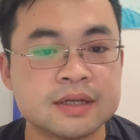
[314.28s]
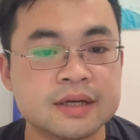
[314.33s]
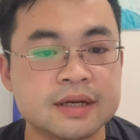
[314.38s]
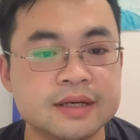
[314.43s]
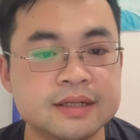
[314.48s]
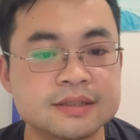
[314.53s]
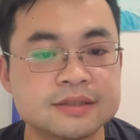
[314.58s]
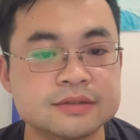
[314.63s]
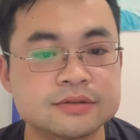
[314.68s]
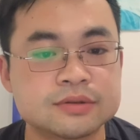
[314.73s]

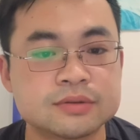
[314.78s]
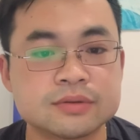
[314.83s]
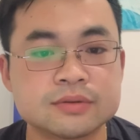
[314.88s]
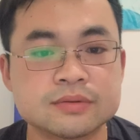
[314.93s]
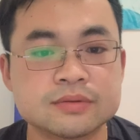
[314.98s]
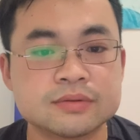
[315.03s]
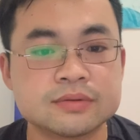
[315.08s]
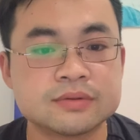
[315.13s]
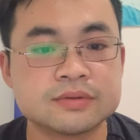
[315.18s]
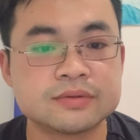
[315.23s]
is
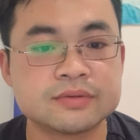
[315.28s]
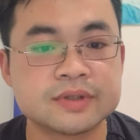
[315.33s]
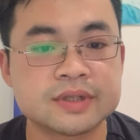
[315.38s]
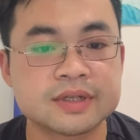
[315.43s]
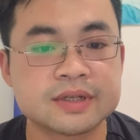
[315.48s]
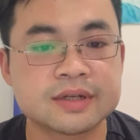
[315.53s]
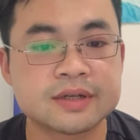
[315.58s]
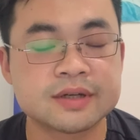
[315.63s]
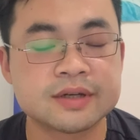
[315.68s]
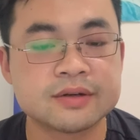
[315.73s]
to
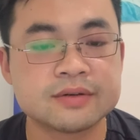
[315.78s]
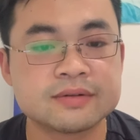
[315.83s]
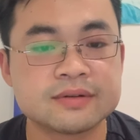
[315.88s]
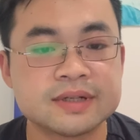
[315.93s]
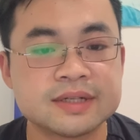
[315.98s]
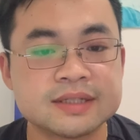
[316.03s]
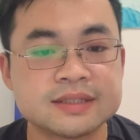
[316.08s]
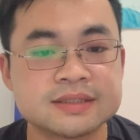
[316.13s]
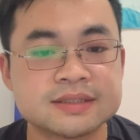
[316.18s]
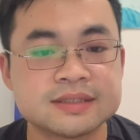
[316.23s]

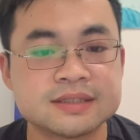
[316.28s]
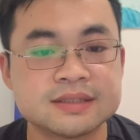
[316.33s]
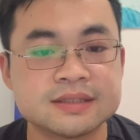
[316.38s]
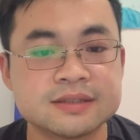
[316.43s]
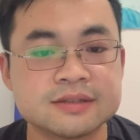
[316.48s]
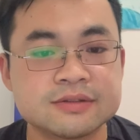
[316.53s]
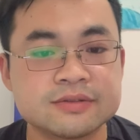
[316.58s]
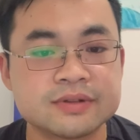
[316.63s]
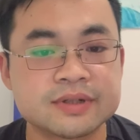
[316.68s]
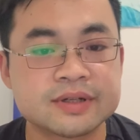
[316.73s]

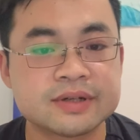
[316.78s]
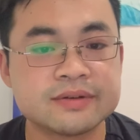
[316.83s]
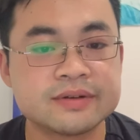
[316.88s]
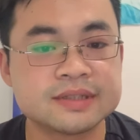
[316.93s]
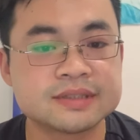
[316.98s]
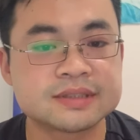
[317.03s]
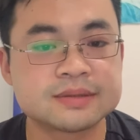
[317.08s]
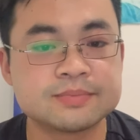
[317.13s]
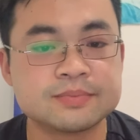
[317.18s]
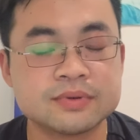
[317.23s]

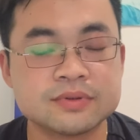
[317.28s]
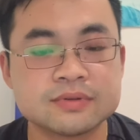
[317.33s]
regulate